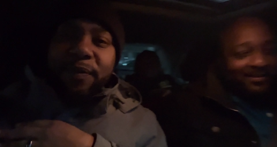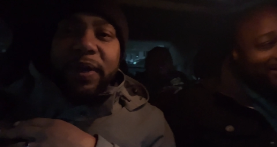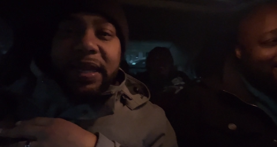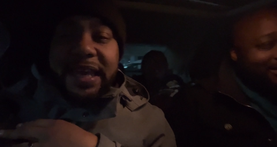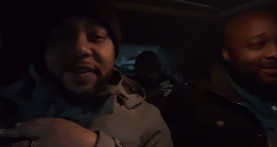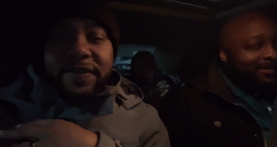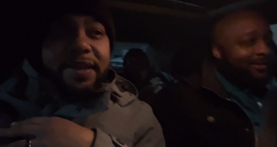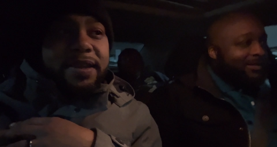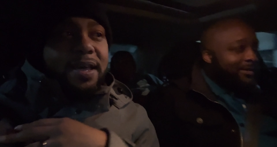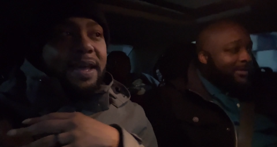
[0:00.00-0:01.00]
Speaker 1: we're
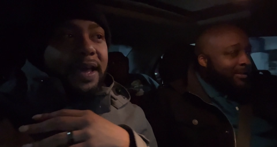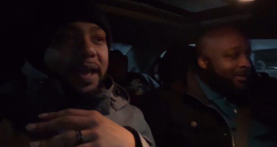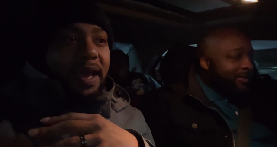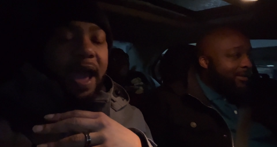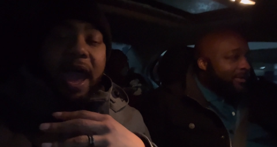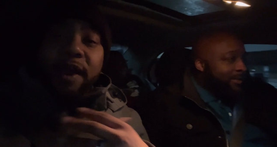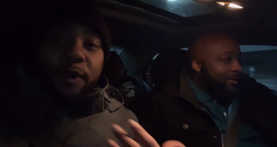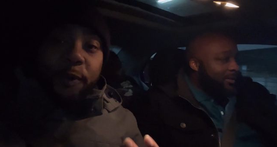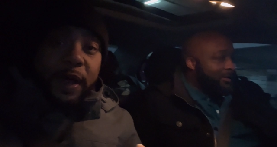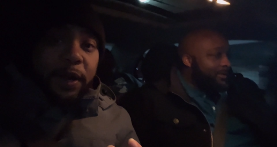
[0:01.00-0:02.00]
leaving. I don't
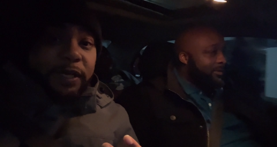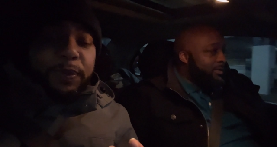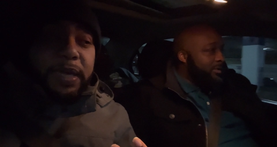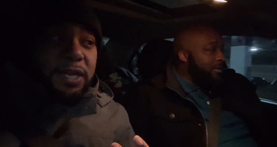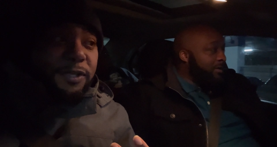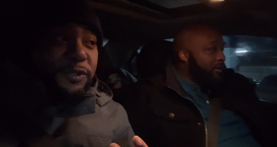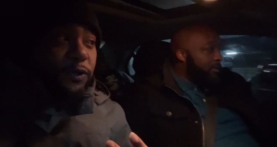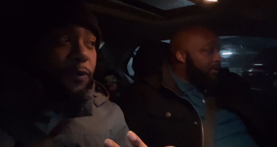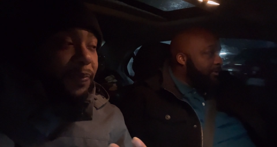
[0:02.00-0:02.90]
know what else we're getting into.